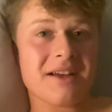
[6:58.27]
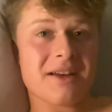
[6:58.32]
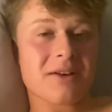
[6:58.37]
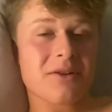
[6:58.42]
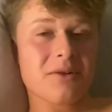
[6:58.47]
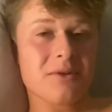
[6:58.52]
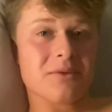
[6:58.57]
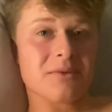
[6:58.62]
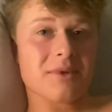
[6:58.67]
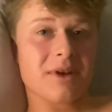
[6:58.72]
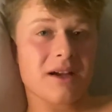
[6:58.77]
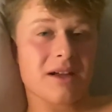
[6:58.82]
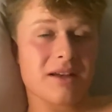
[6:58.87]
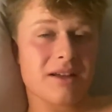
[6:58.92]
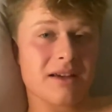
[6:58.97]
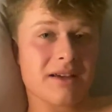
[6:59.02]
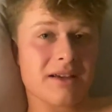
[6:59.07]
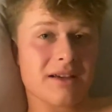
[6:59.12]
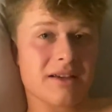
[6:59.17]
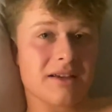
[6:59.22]
Cool,
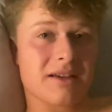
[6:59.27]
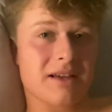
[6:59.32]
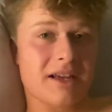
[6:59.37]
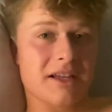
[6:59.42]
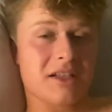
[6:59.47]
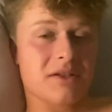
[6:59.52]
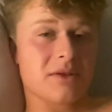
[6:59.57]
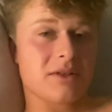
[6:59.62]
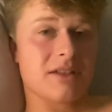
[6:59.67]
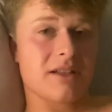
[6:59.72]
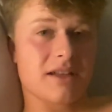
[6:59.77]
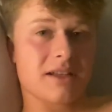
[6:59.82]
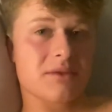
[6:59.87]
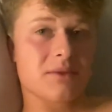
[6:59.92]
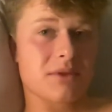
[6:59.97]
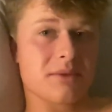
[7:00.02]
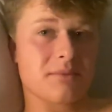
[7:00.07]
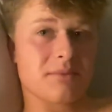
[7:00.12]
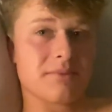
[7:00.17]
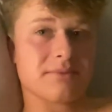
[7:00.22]
I'll catch you in the next one.